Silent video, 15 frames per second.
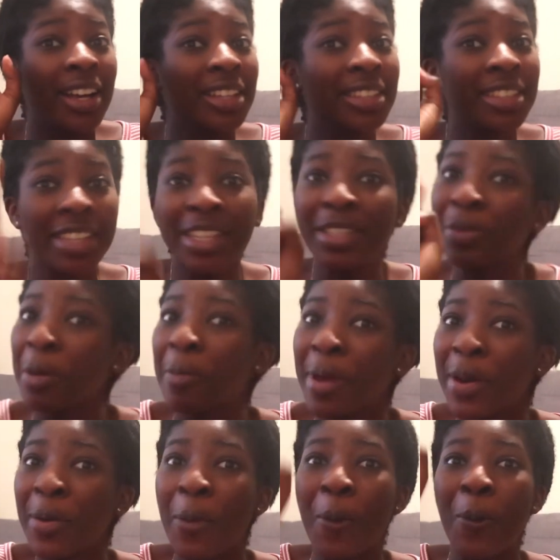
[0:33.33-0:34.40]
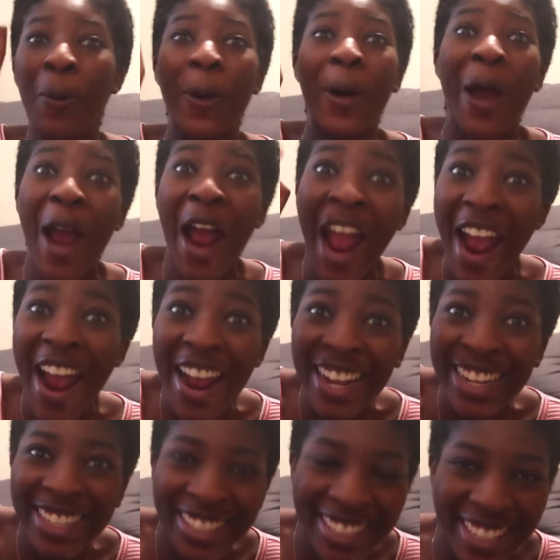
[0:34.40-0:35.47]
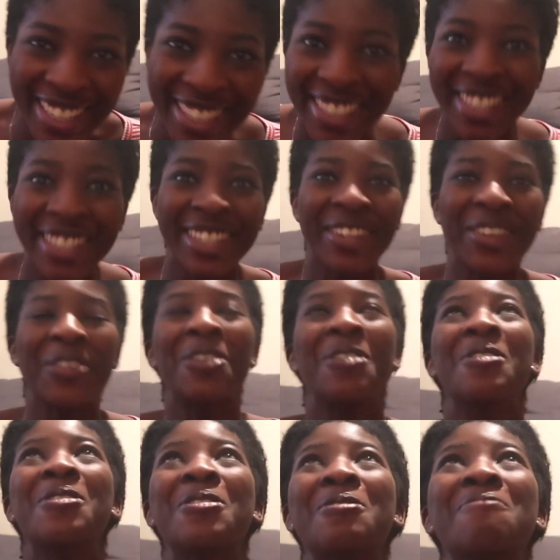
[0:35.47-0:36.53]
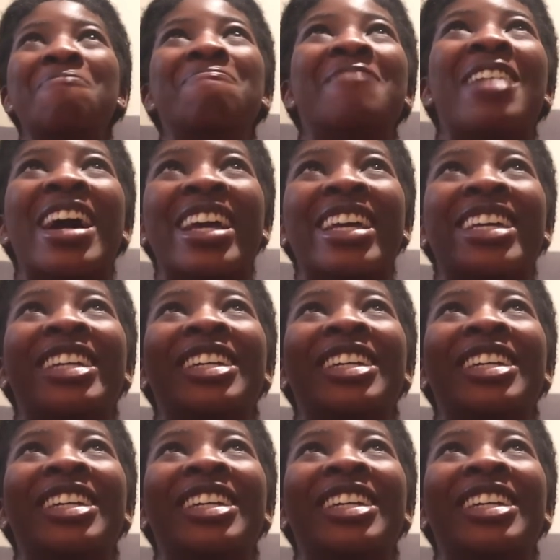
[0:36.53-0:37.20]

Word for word: these women work this season. Oh my